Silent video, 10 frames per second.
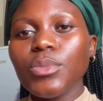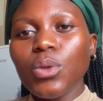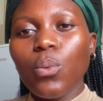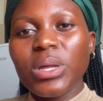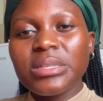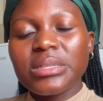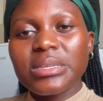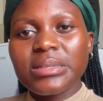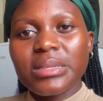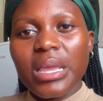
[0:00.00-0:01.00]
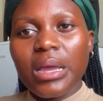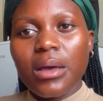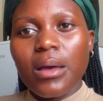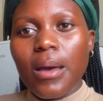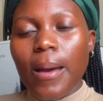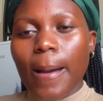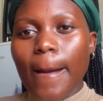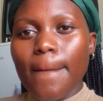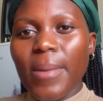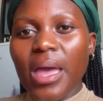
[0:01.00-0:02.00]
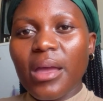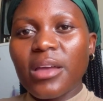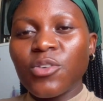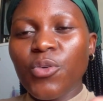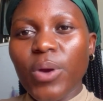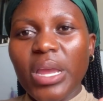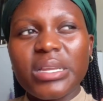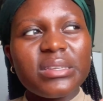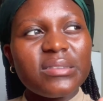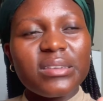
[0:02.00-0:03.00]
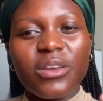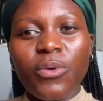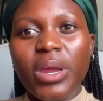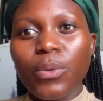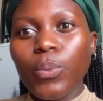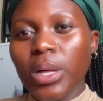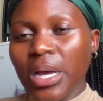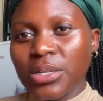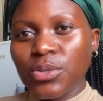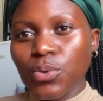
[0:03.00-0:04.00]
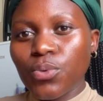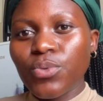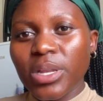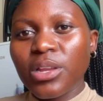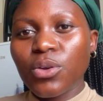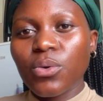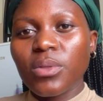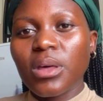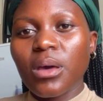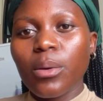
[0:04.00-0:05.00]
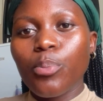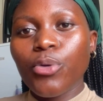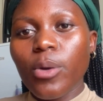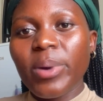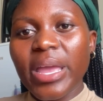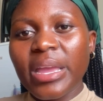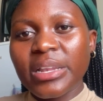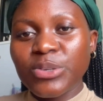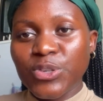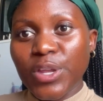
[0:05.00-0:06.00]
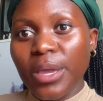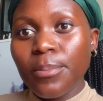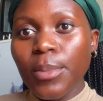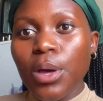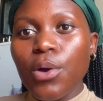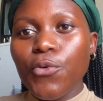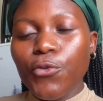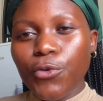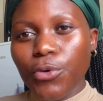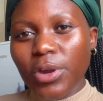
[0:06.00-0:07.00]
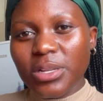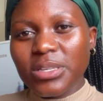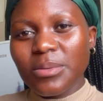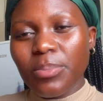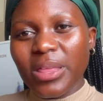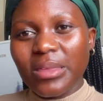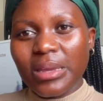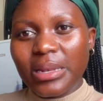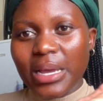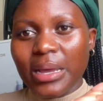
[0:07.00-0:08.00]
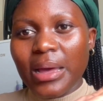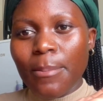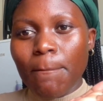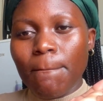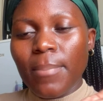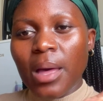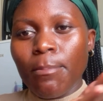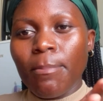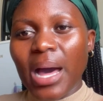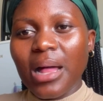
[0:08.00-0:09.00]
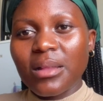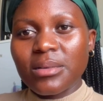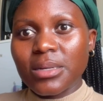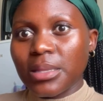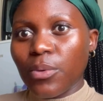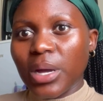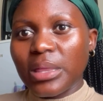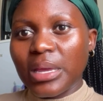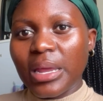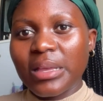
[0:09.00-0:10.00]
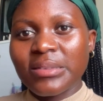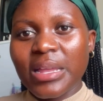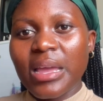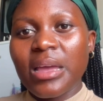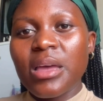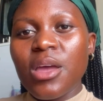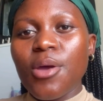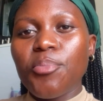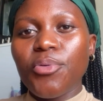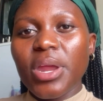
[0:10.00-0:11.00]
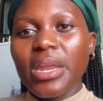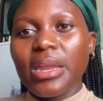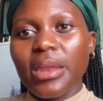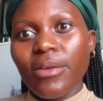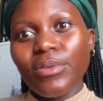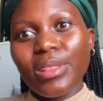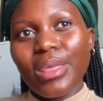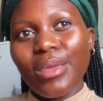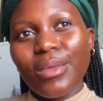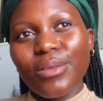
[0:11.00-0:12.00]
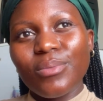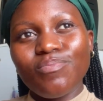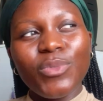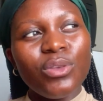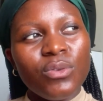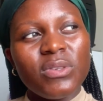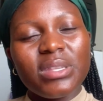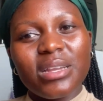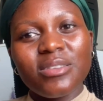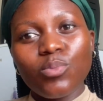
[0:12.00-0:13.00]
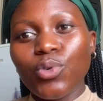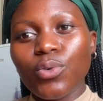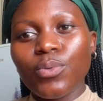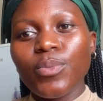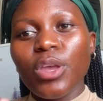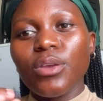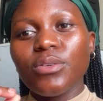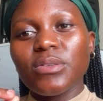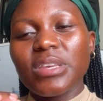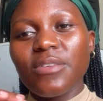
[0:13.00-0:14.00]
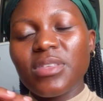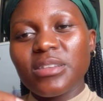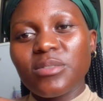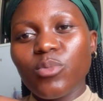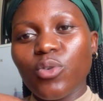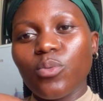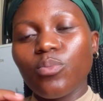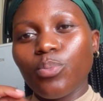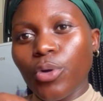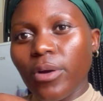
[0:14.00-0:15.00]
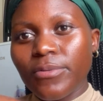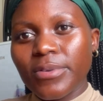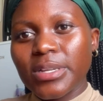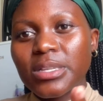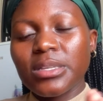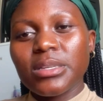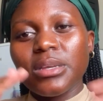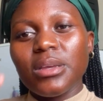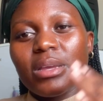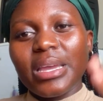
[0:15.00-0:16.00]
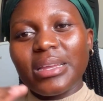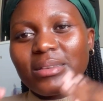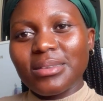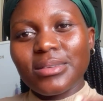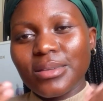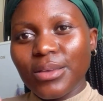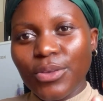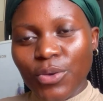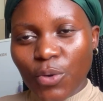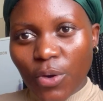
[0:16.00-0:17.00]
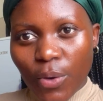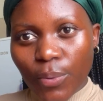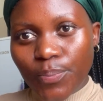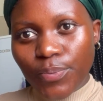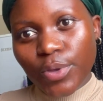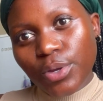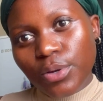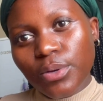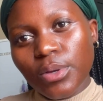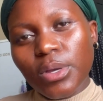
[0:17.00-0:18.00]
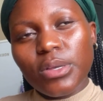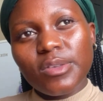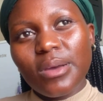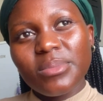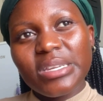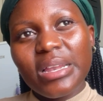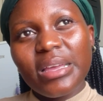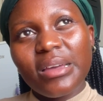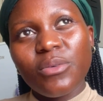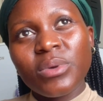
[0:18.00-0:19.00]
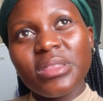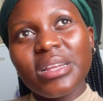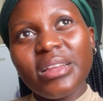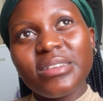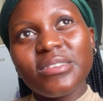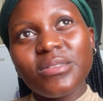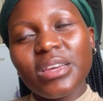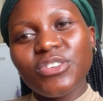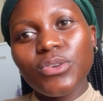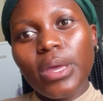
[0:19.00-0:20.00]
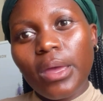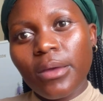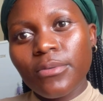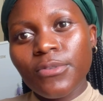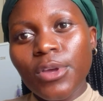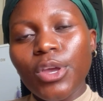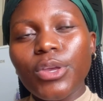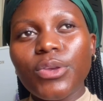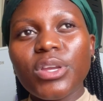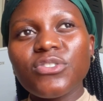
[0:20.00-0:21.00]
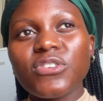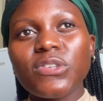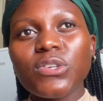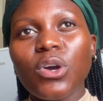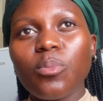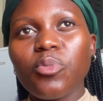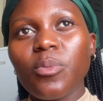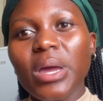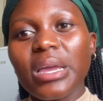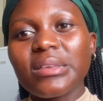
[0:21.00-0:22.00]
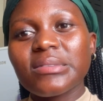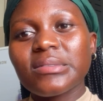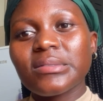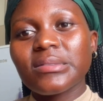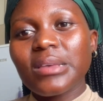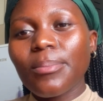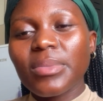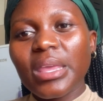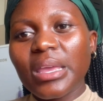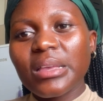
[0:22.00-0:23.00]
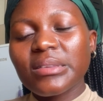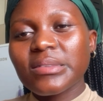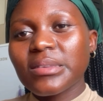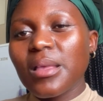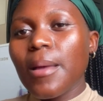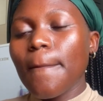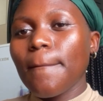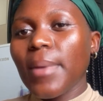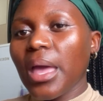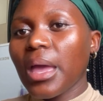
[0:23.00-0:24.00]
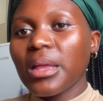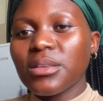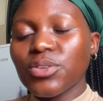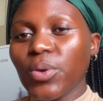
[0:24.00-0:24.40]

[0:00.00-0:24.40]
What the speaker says: what's this thing, a crate? Is it a crate? Well, I don't really know the proper English name for it, but again, like a bulk, the one that has like bread and everything. You start small, you save that small profit, and you grow, you know. So I'm telling her, with the little that you have, you can just compromise some things, and you